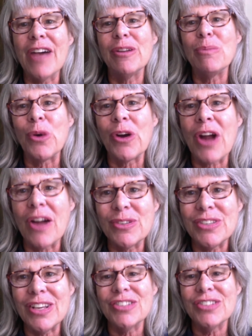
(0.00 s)
more
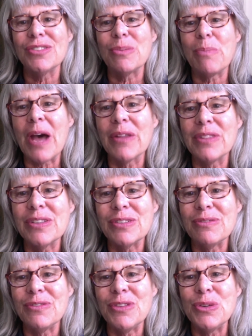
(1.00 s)
conversations about this
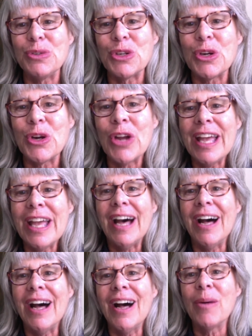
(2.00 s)
in future
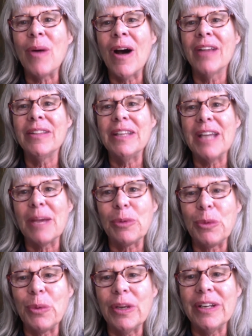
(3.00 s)
on the
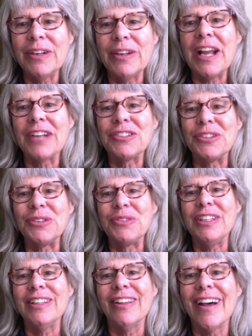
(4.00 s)
EplerWood International
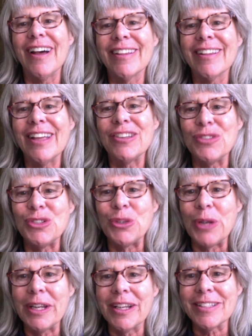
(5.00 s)
Vlog. Thanks for
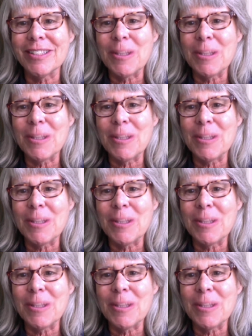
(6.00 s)
joining us.